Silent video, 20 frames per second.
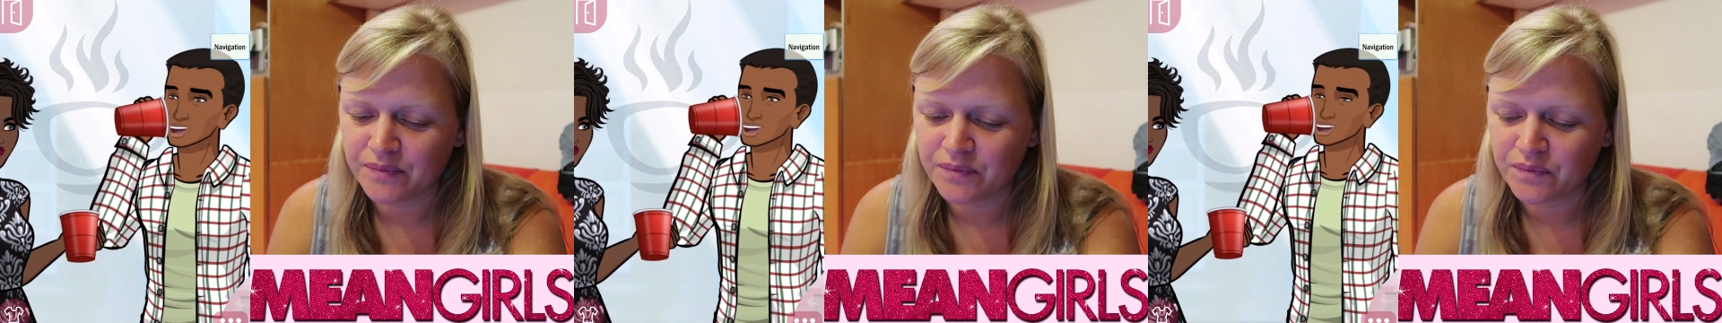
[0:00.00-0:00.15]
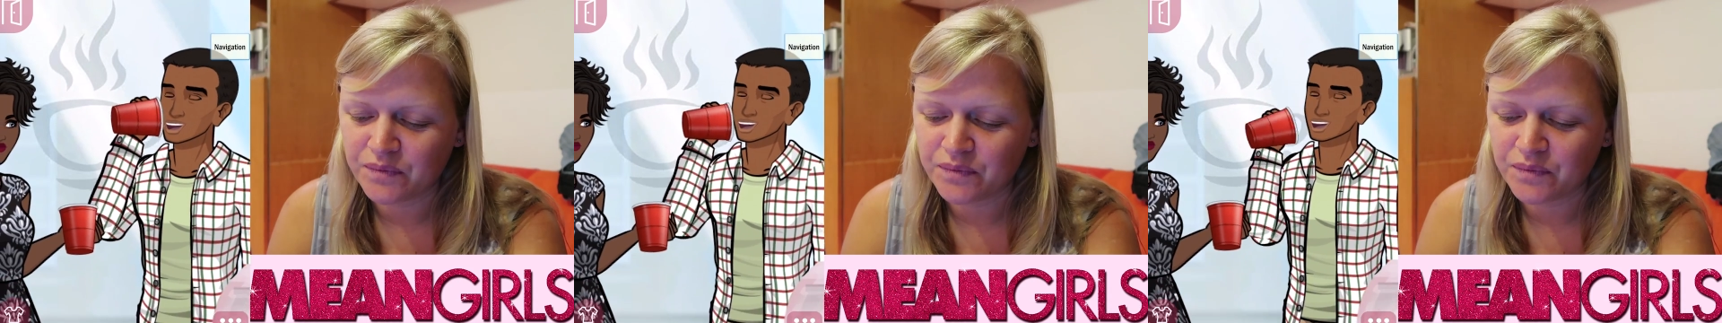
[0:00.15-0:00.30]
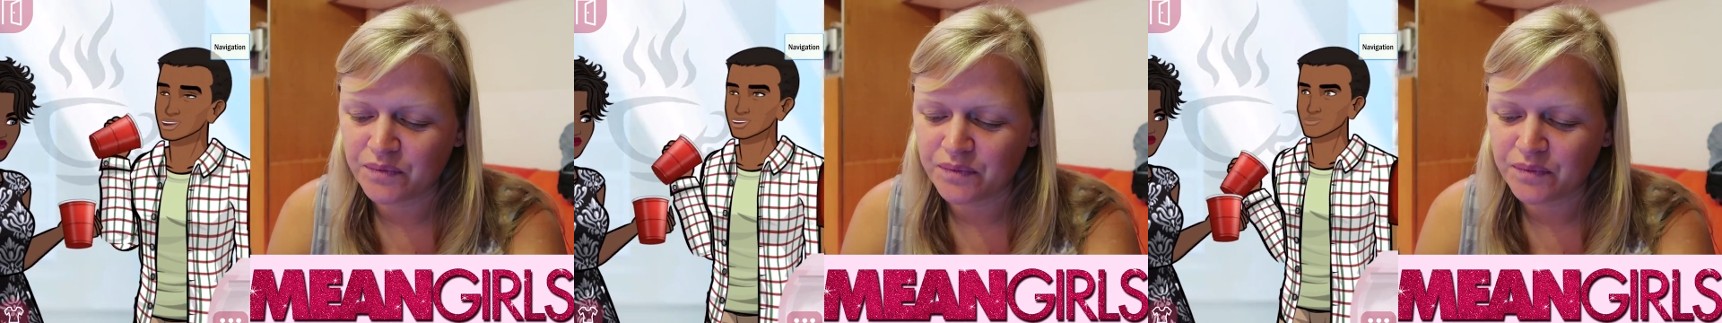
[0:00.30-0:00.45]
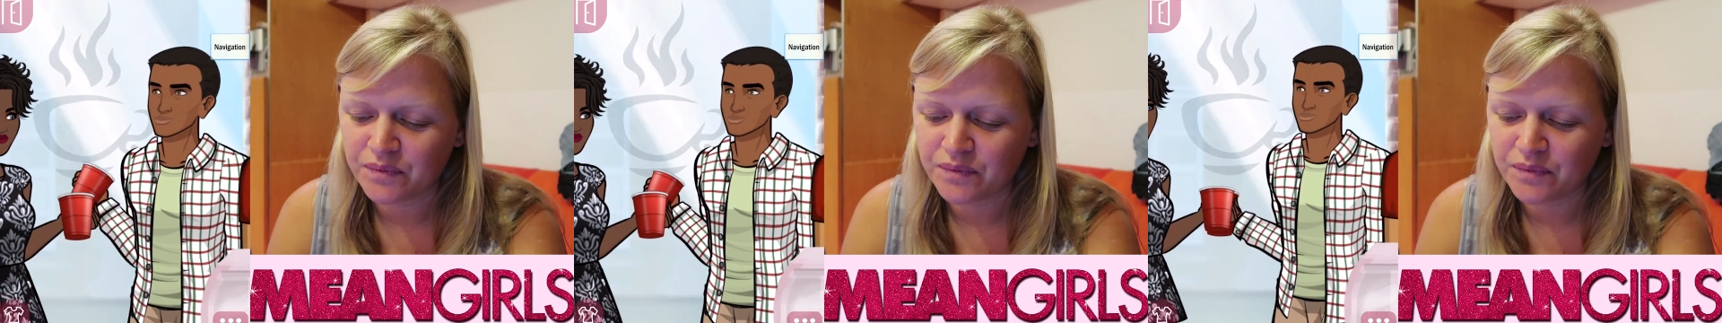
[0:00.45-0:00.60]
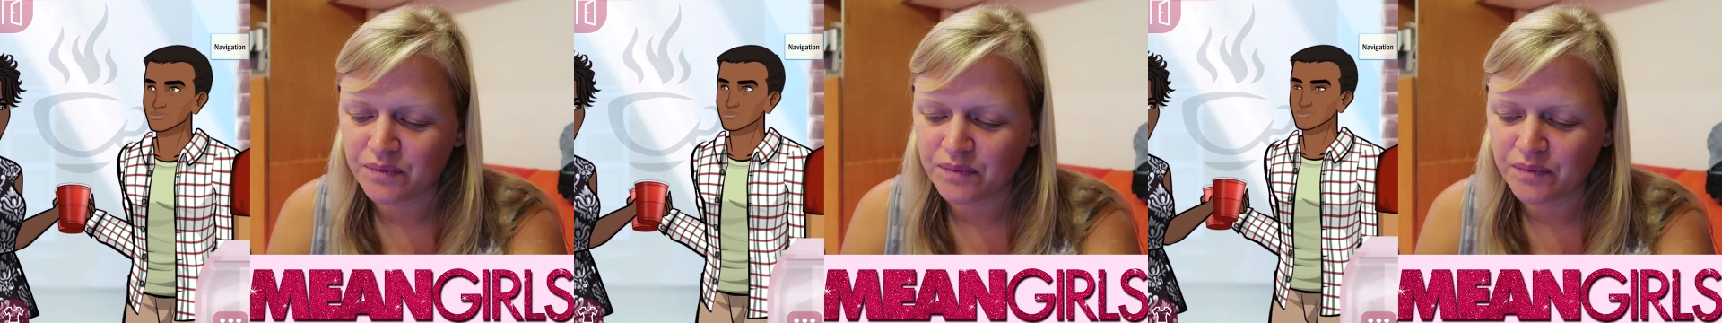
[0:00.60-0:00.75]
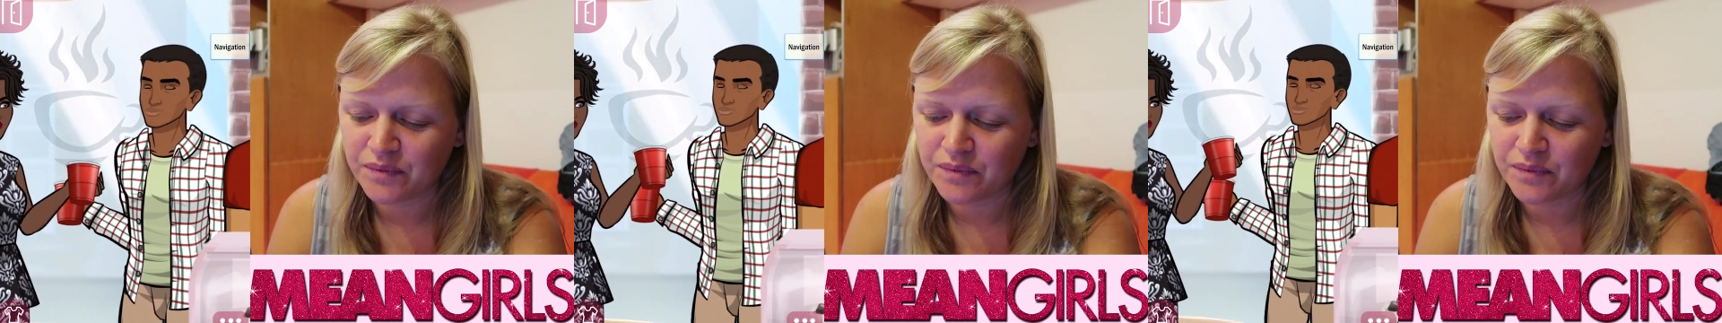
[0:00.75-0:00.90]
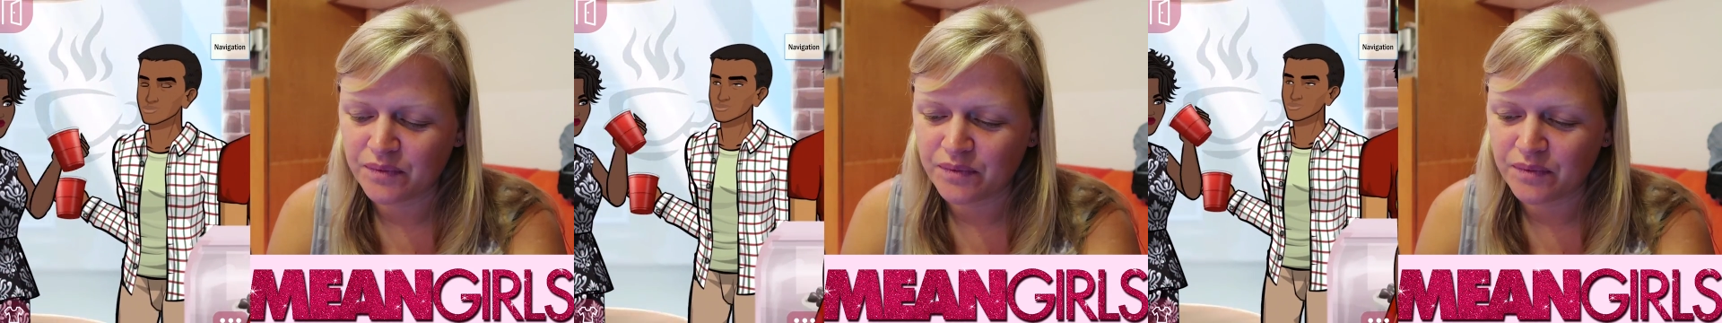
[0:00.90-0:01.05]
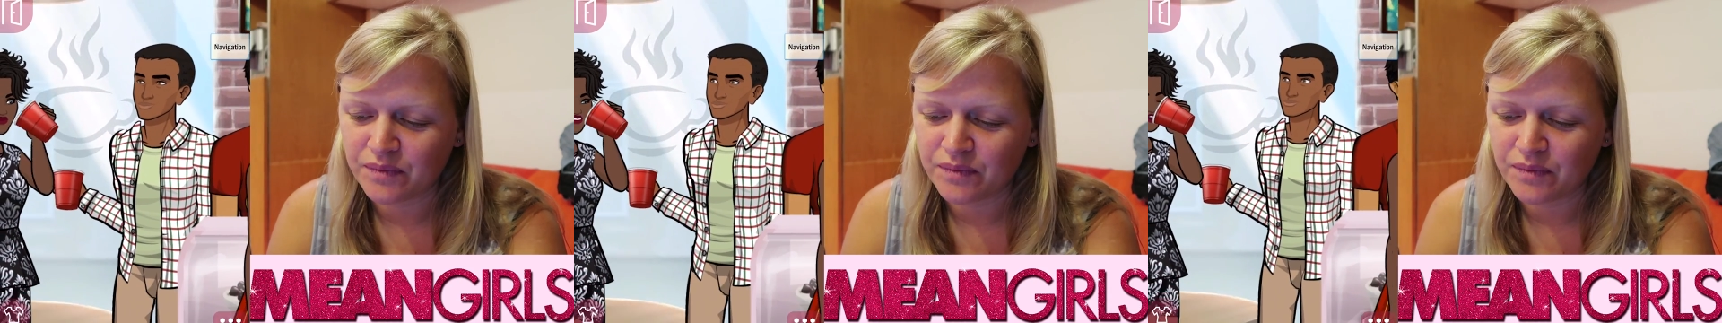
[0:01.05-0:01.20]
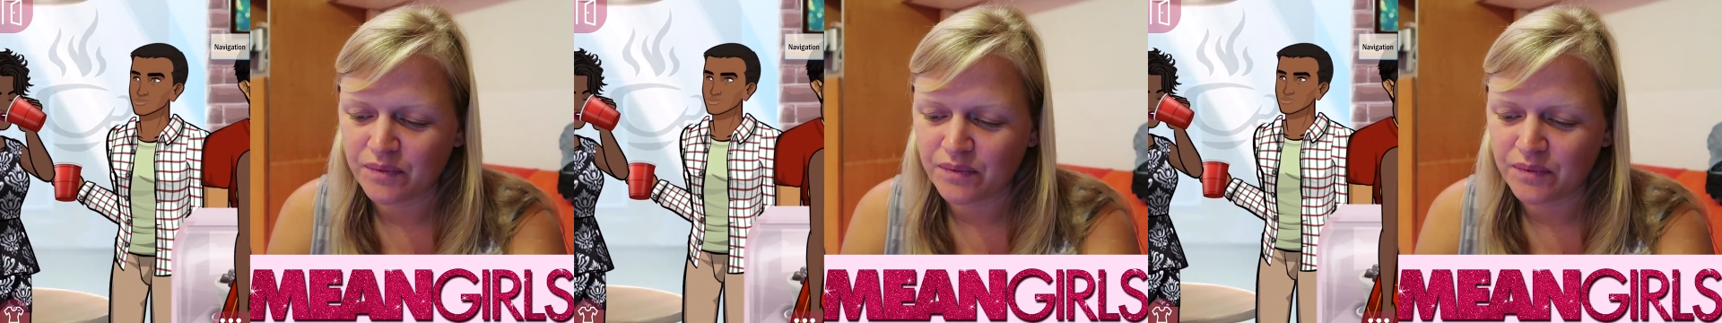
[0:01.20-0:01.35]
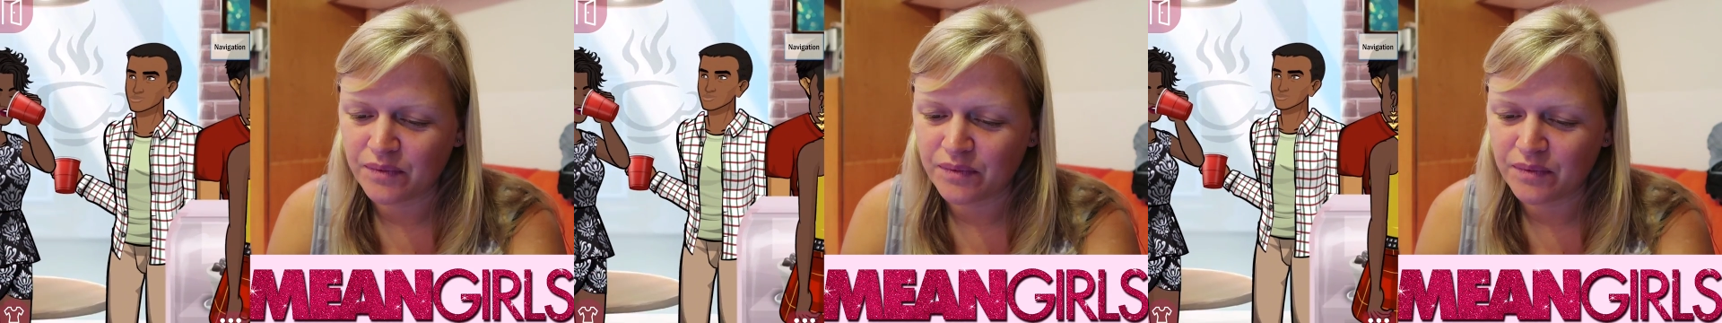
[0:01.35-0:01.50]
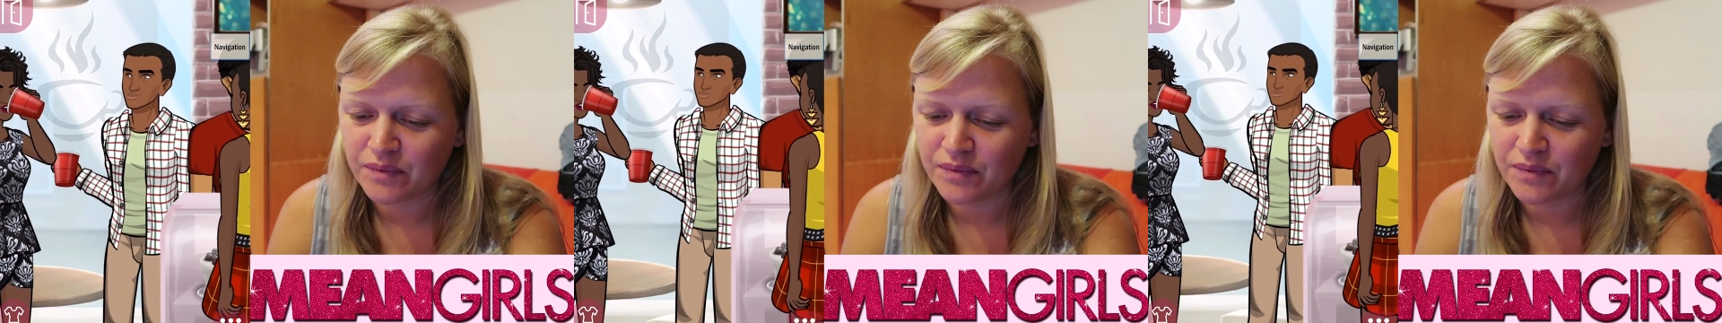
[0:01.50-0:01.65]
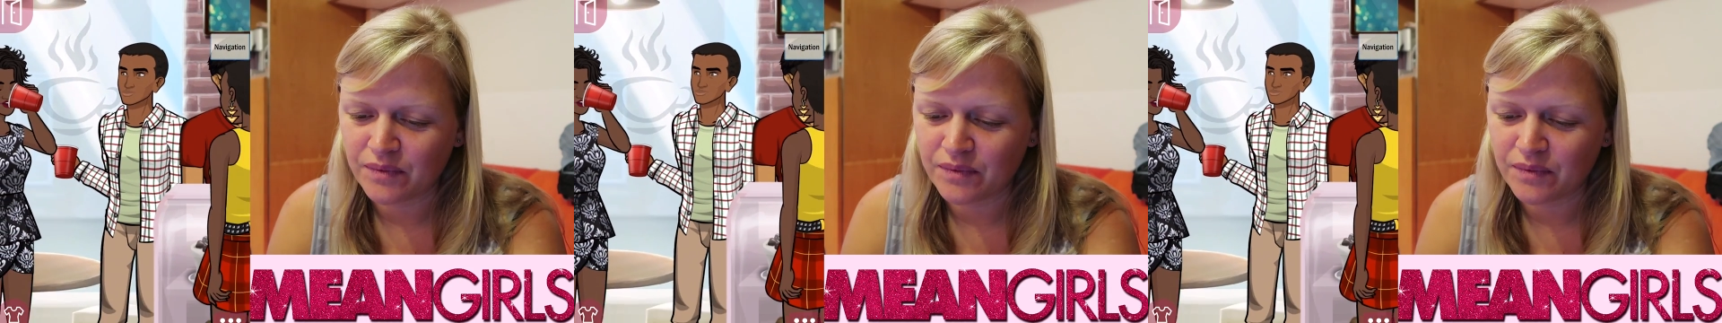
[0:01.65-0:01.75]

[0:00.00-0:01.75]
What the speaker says: (no one is talking)